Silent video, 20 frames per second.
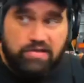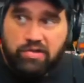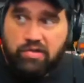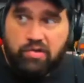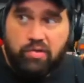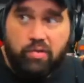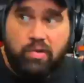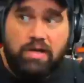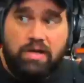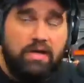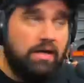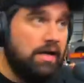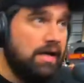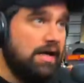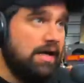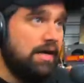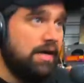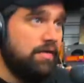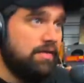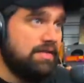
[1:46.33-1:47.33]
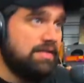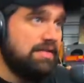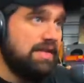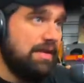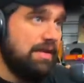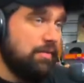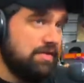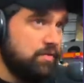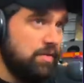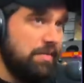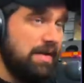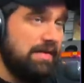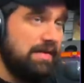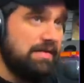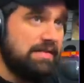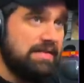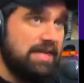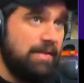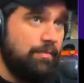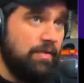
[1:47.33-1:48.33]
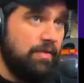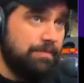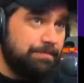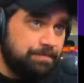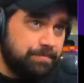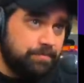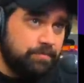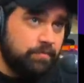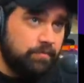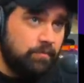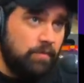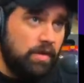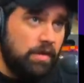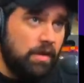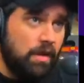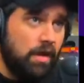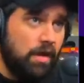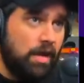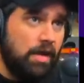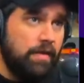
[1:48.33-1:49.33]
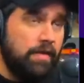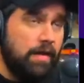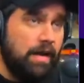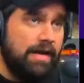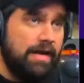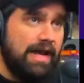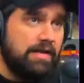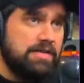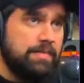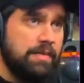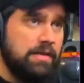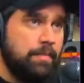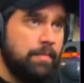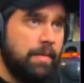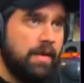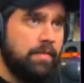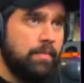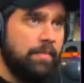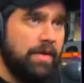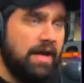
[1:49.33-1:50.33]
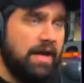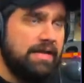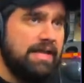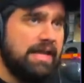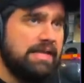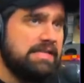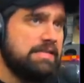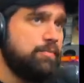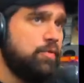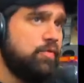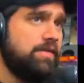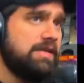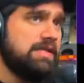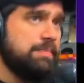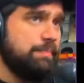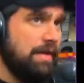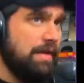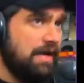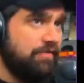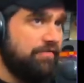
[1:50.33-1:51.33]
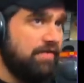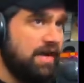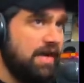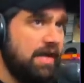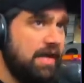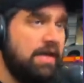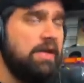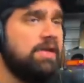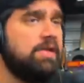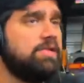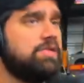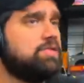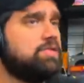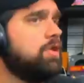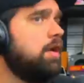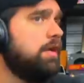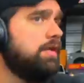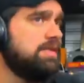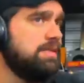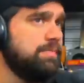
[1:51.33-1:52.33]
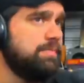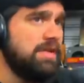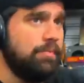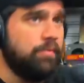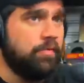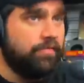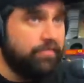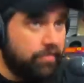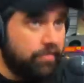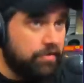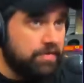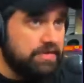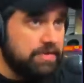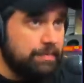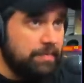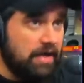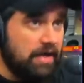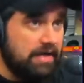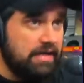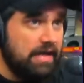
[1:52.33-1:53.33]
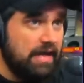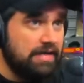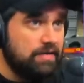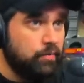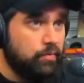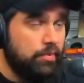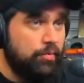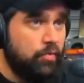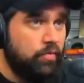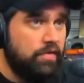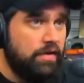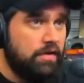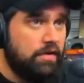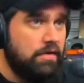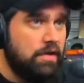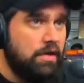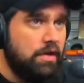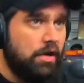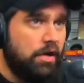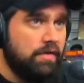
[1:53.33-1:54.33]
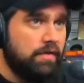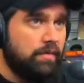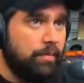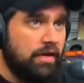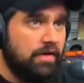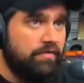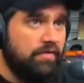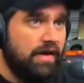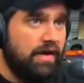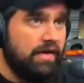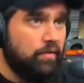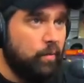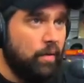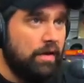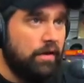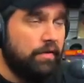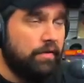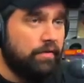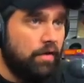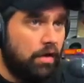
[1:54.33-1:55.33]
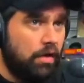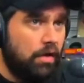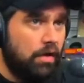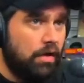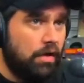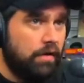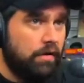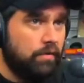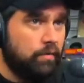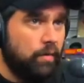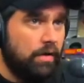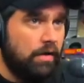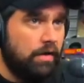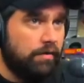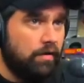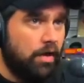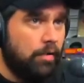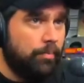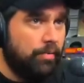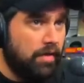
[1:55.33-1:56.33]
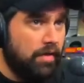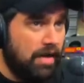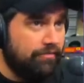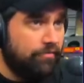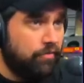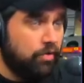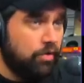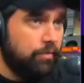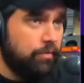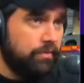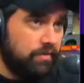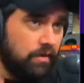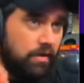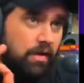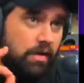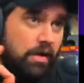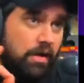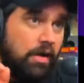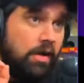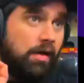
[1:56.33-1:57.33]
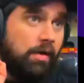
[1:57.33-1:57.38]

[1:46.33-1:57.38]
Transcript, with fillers: get to uh, this statement. So we made the statement announcement the podcast is moving to spotify starting september 1st the podcast will be moving on spotify as well as uh, as well as all platforms